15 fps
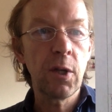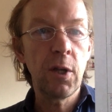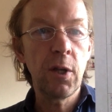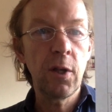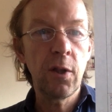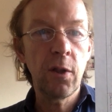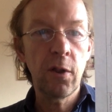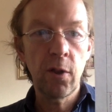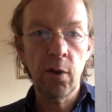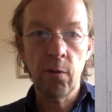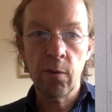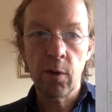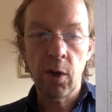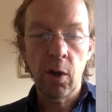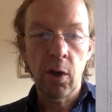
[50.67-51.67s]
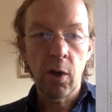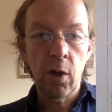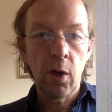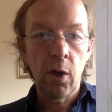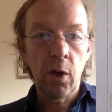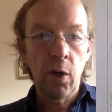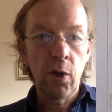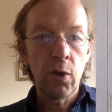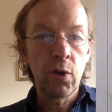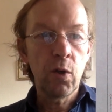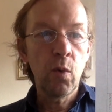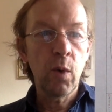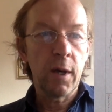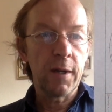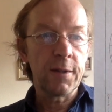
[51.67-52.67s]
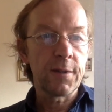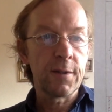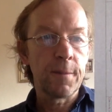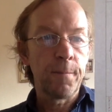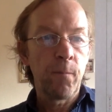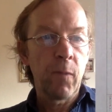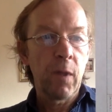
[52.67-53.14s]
in the US.